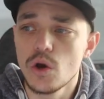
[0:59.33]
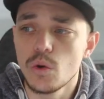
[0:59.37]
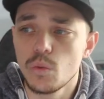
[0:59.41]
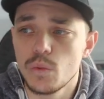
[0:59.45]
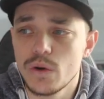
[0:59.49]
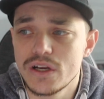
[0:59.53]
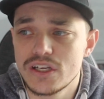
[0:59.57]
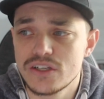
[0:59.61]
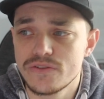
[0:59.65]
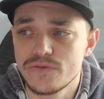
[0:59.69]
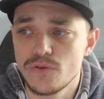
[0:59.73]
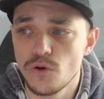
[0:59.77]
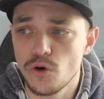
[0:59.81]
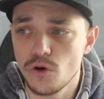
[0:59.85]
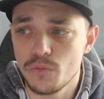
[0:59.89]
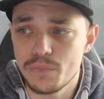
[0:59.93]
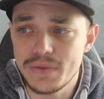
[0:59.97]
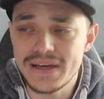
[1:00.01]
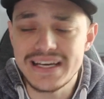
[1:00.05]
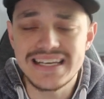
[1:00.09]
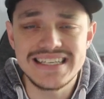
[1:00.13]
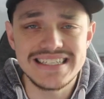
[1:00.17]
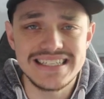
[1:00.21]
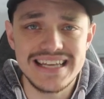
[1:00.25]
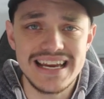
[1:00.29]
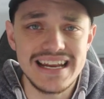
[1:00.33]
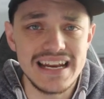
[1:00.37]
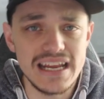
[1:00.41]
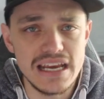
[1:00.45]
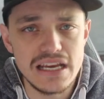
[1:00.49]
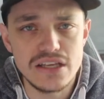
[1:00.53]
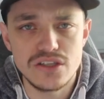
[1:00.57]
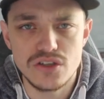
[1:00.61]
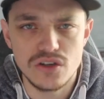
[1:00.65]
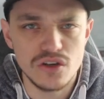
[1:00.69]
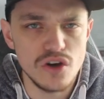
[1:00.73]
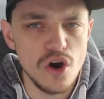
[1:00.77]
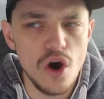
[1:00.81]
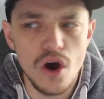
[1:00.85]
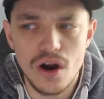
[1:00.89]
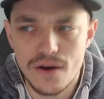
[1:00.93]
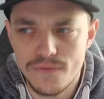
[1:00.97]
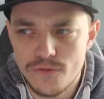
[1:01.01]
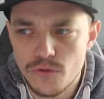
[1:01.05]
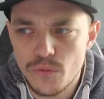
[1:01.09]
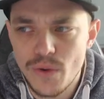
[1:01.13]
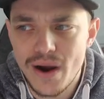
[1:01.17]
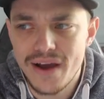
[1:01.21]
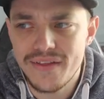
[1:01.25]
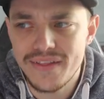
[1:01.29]
which for a big set is kind
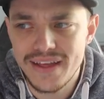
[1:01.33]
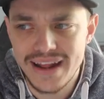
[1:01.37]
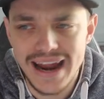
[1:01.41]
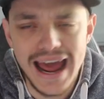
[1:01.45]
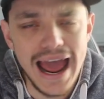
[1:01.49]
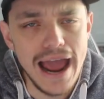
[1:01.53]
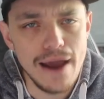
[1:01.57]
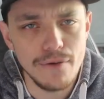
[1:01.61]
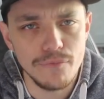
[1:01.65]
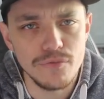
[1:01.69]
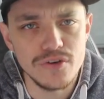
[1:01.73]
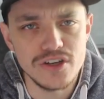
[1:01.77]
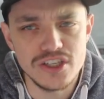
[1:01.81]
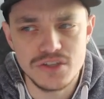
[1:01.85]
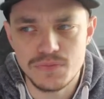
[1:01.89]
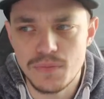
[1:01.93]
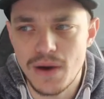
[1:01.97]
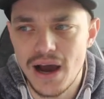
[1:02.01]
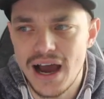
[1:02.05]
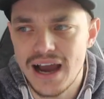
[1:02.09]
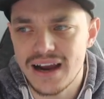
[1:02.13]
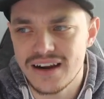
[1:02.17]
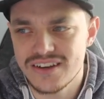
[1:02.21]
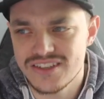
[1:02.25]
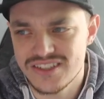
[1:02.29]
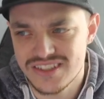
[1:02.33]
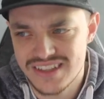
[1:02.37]
of around that average mark.